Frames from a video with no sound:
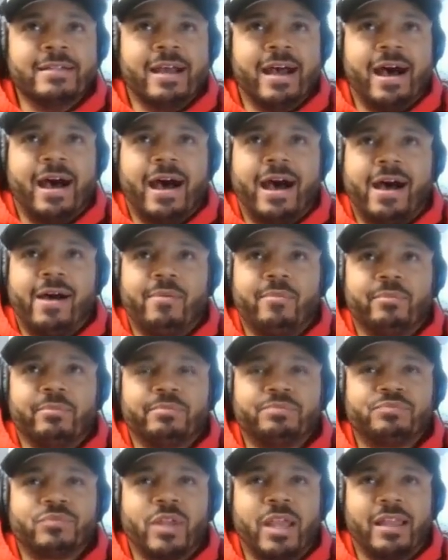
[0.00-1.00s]

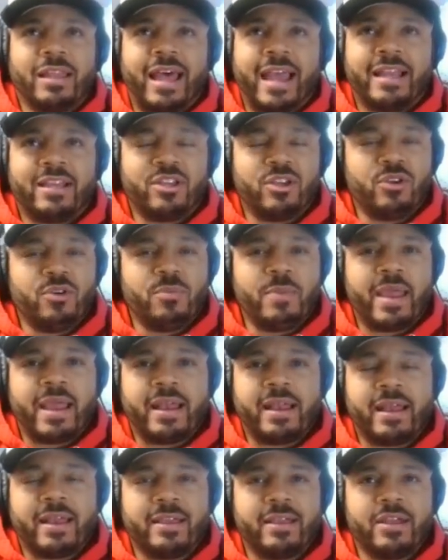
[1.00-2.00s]
And like you,
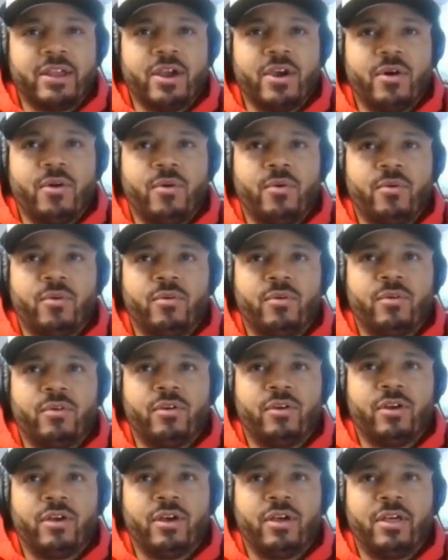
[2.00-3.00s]
man,
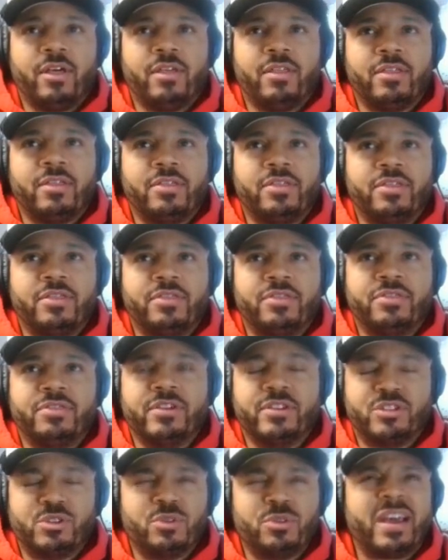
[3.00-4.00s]

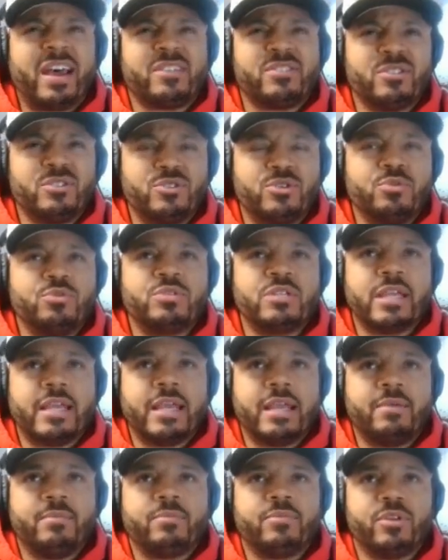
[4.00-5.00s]
the 2002
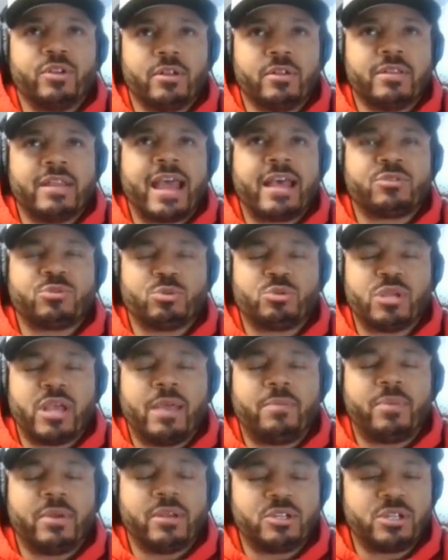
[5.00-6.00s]
team, the national
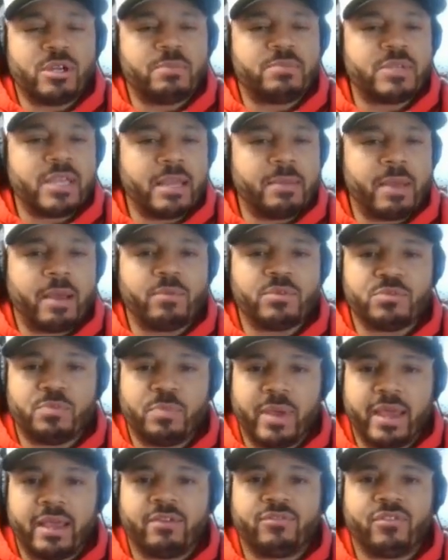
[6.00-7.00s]
championship team, that was
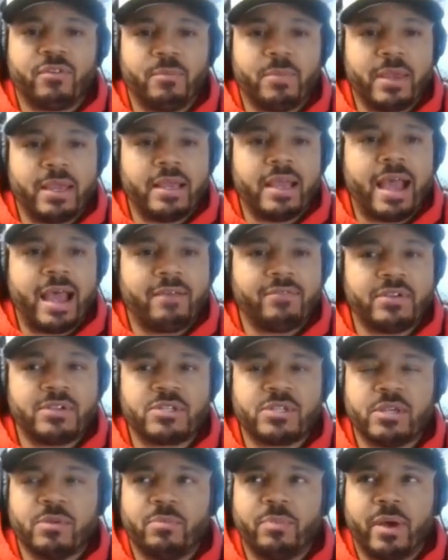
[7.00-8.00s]
big for me,
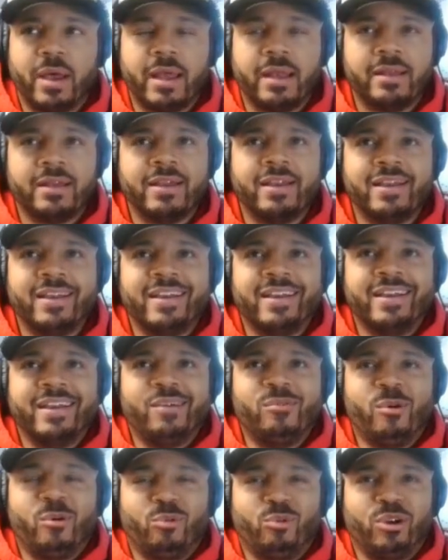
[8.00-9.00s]
obviously. But
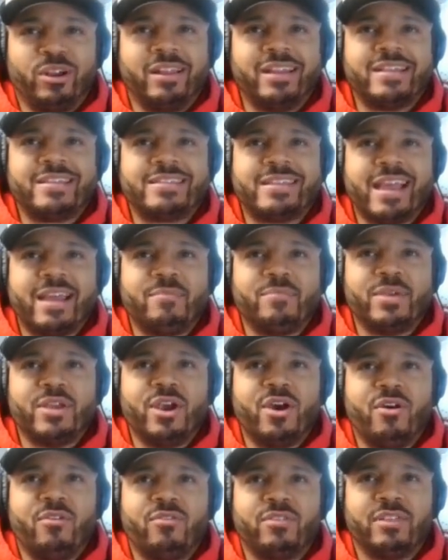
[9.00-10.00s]
what really set
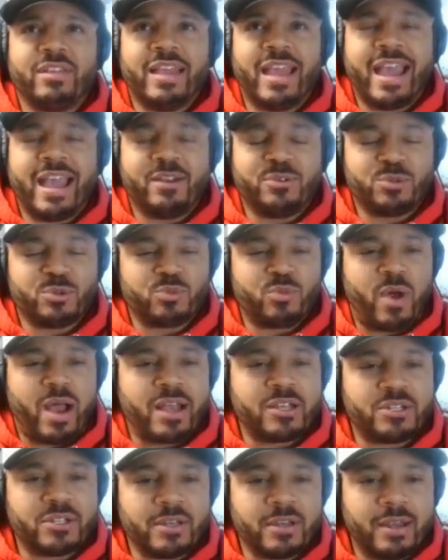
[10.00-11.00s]
me over the edge was
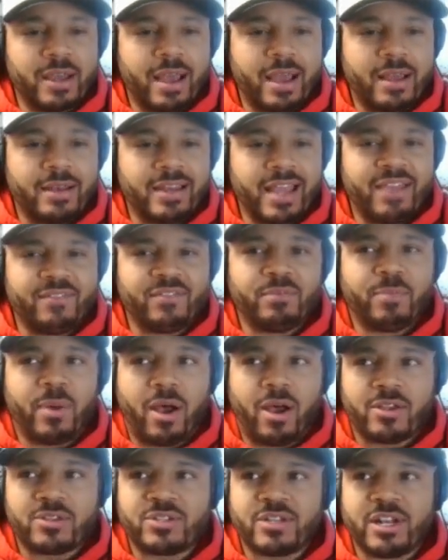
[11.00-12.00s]
watching David
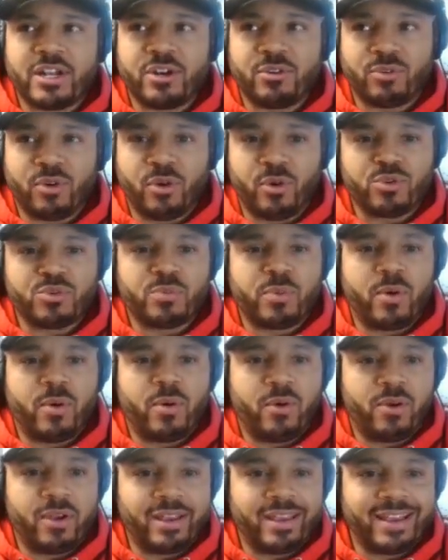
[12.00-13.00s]
Boston in the Rose
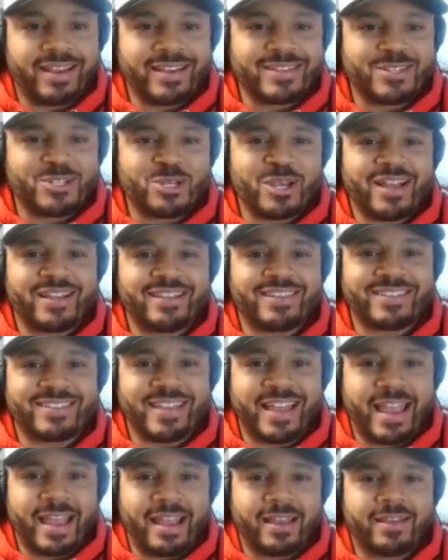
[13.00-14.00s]
Bowl against Jake the
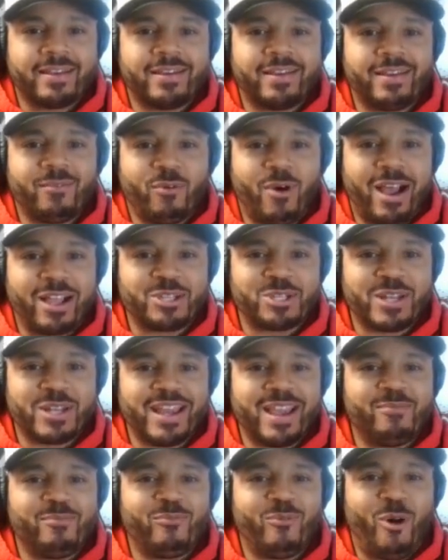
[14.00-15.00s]
Snake. Watching
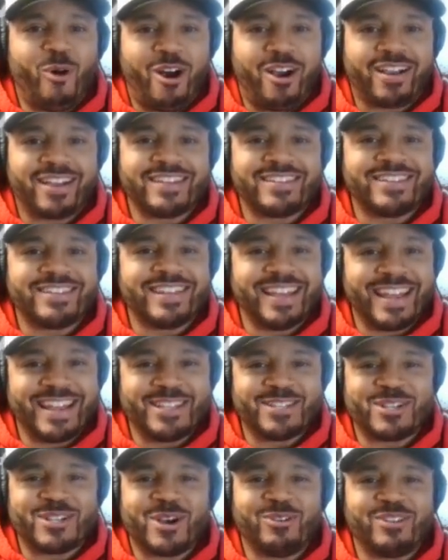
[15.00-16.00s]
him walk into the
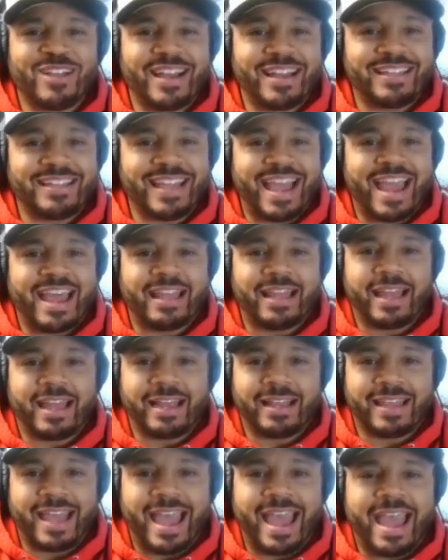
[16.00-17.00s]
end zone like
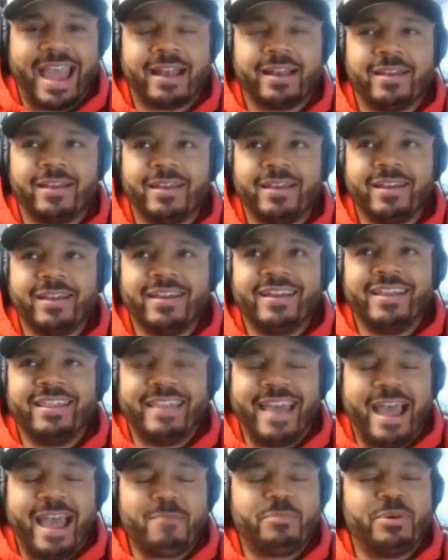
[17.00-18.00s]
that
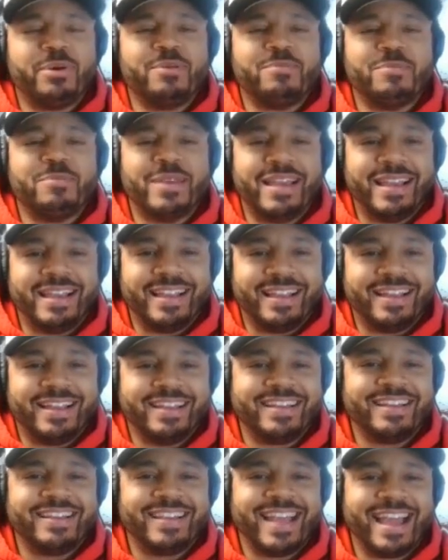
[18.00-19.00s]
put
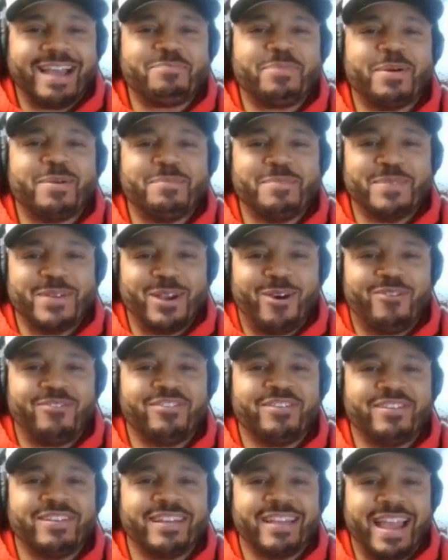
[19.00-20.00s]
me
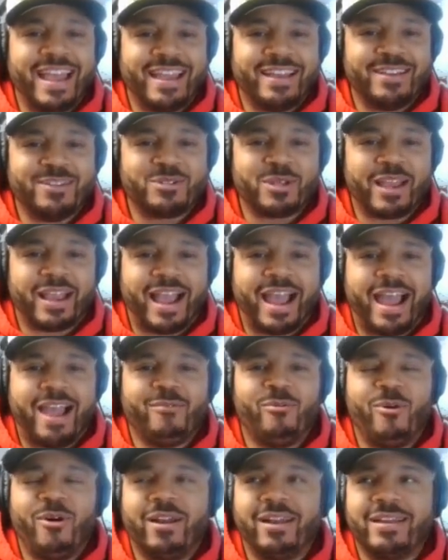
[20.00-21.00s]
over the edge. Like, I
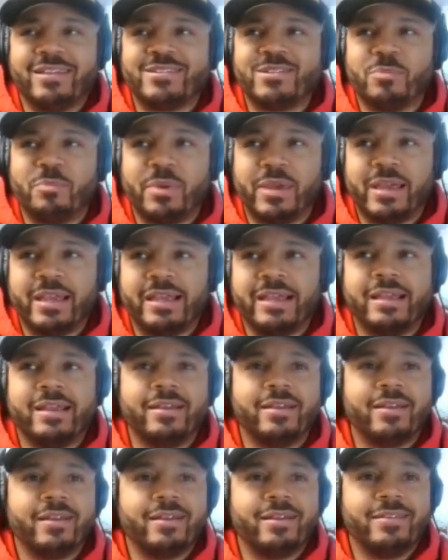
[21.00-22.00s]
wanted to
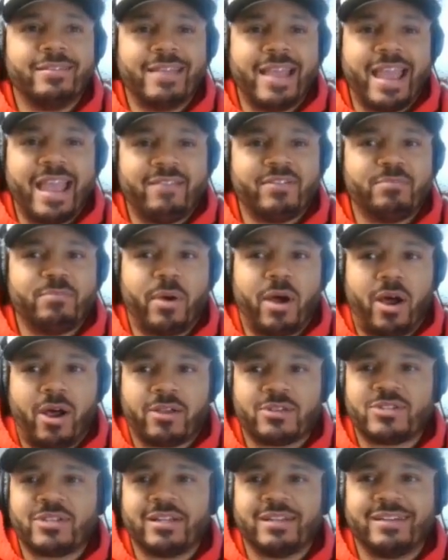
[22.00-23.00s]
be David
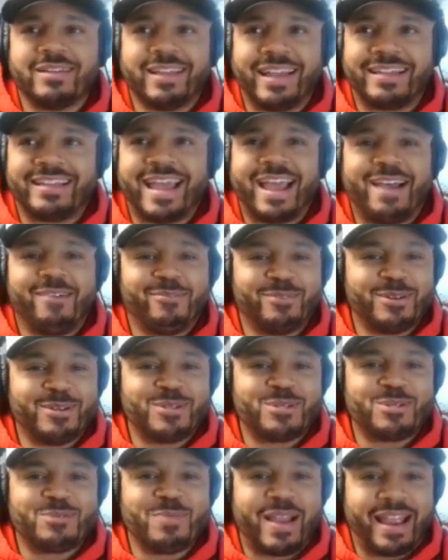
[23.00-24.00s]
Boston. Like, that
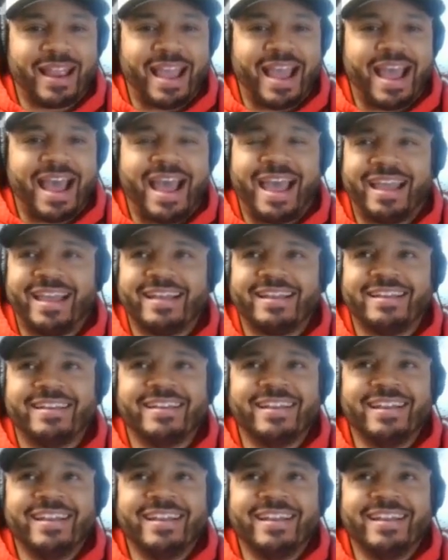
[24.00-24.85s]
was my guy,